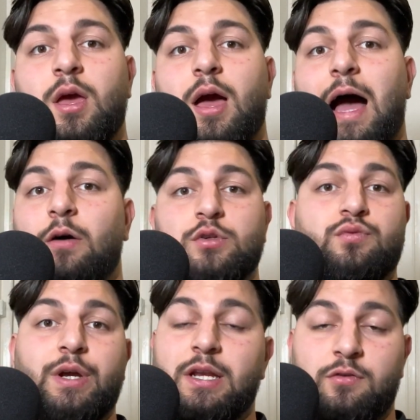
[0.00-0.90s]
I was
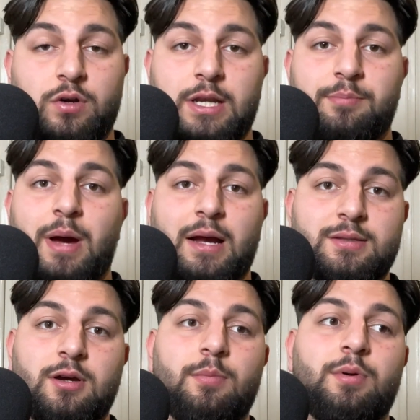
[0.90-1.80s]
really, really
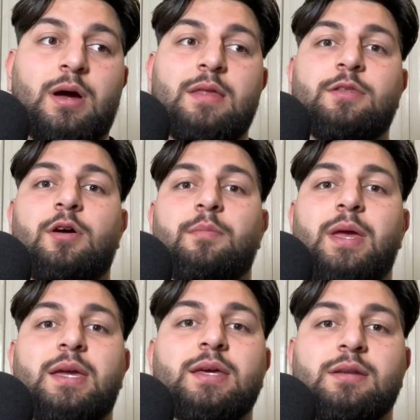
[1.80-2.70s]
backed up. I ended up
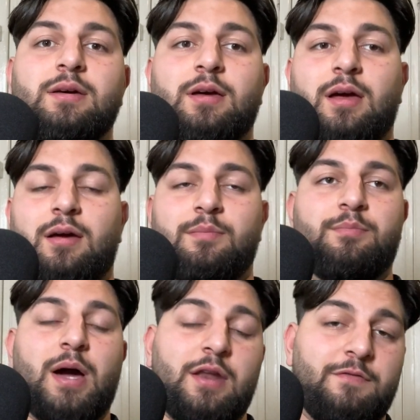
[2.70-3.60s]
making a
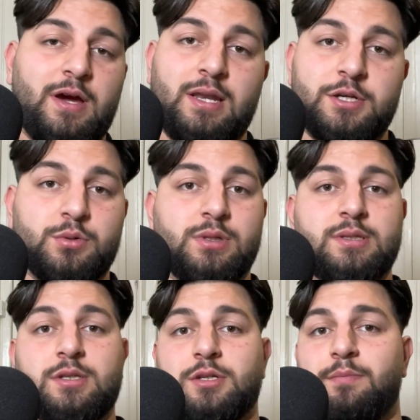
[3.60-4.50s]
bad financial
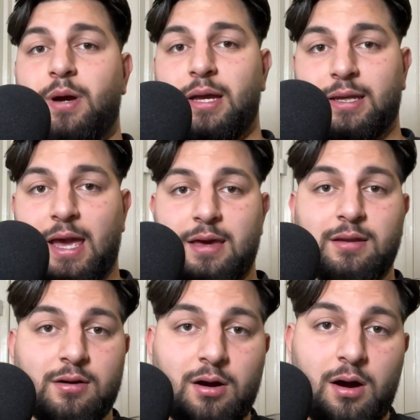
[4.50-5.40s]
decision by getting
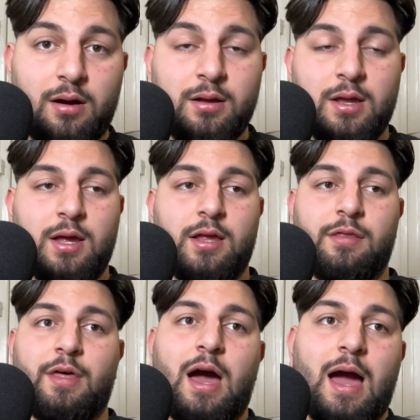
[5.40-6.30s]
a car
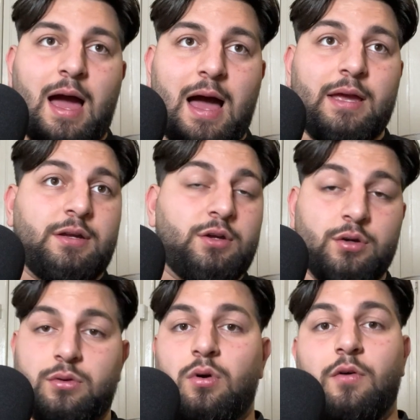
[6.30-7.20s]
that I
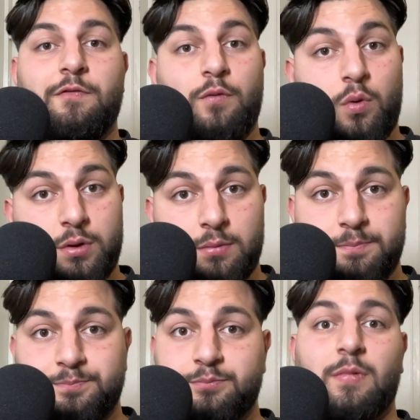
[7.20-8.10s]
could not afford
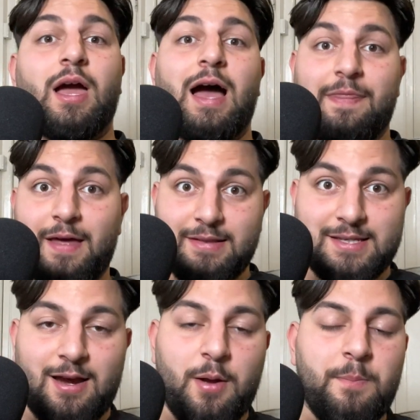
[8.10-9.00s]
at that
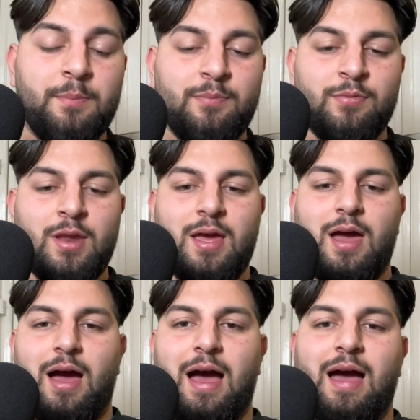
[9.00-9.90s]
time.
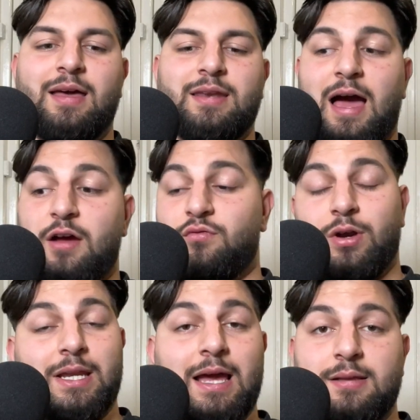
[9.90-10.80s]
And I
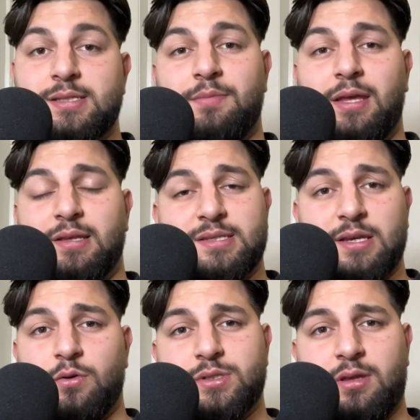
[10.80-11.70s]
really had to make this
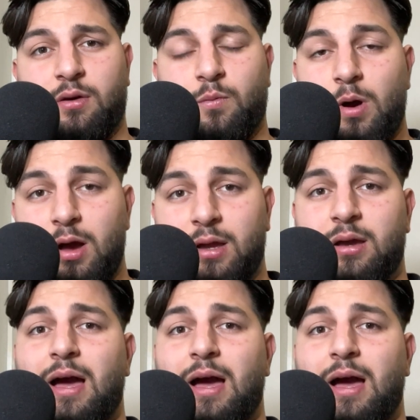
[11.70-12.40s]
sales thing work.